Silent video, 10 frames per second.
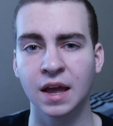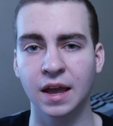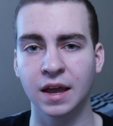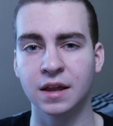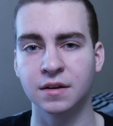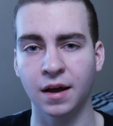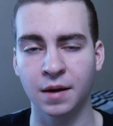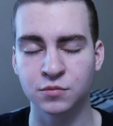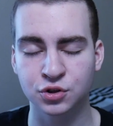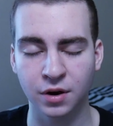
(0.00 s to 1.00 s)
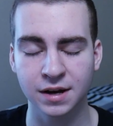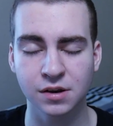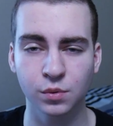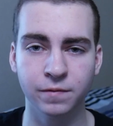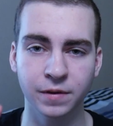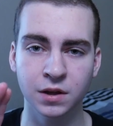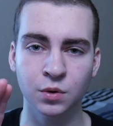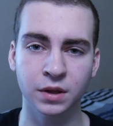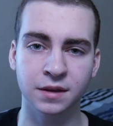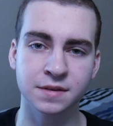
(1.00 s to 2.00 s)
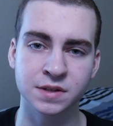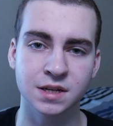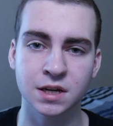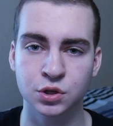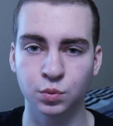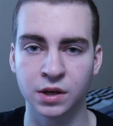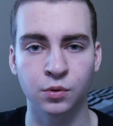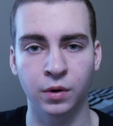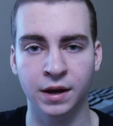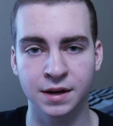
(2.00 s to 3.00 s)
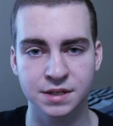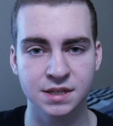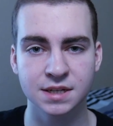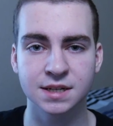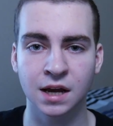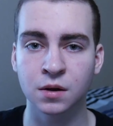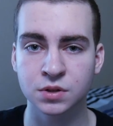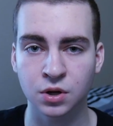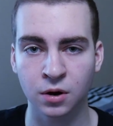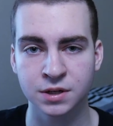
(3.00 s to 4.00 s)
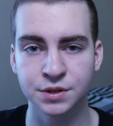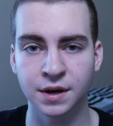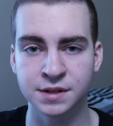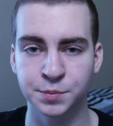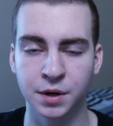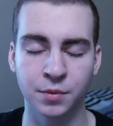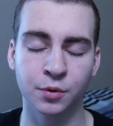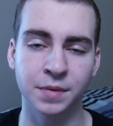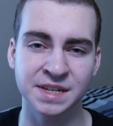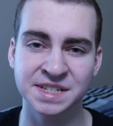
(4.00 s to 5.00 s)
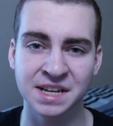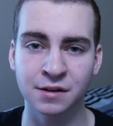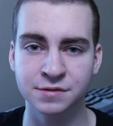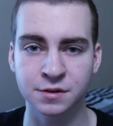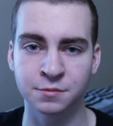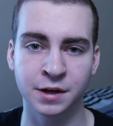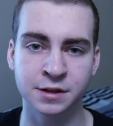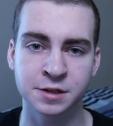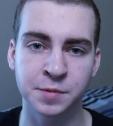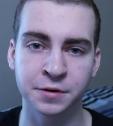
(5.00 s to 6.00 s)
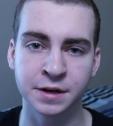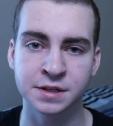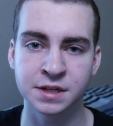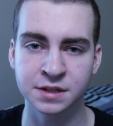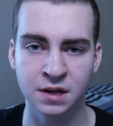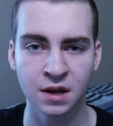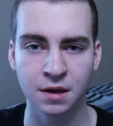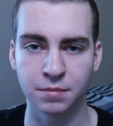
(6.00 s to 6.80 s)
and I'm trying to do a video like this each week where I kind of sit down, talk to you guys a bit about myself, some of my experiences,